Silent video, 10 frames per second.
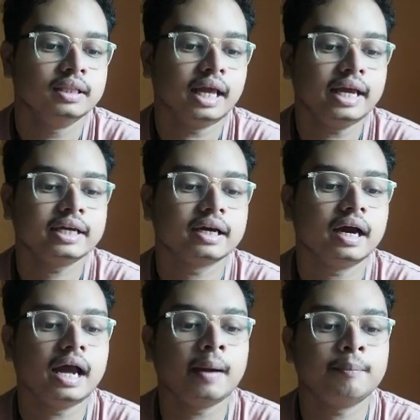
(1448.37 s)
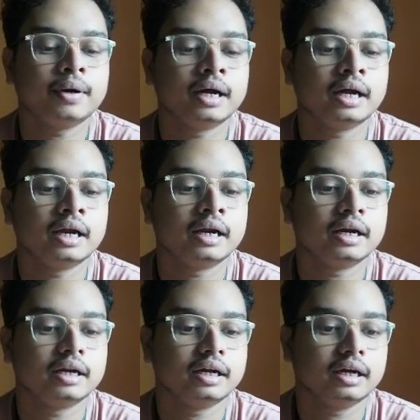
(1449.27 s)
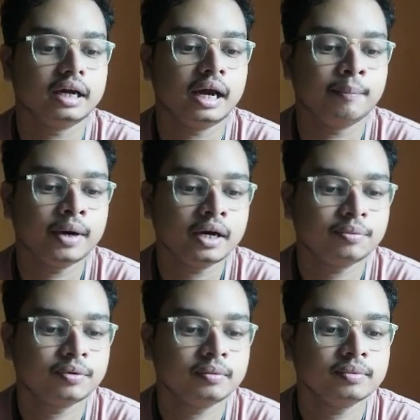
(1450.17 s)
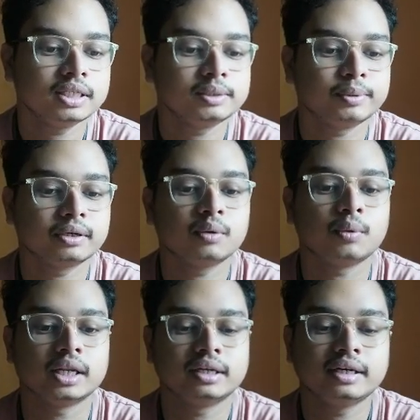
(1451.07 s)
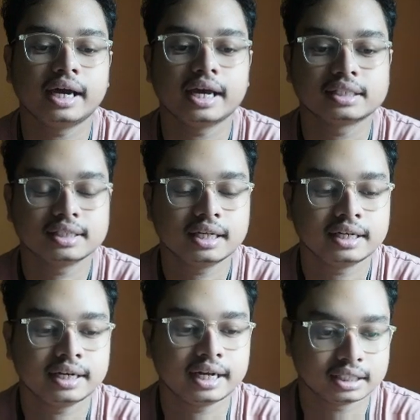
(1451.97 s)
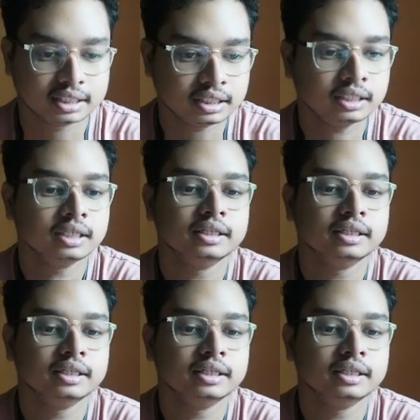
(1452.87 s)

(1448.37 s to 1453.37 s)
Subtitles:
like apart from this particular 1,3 diaxial interaction,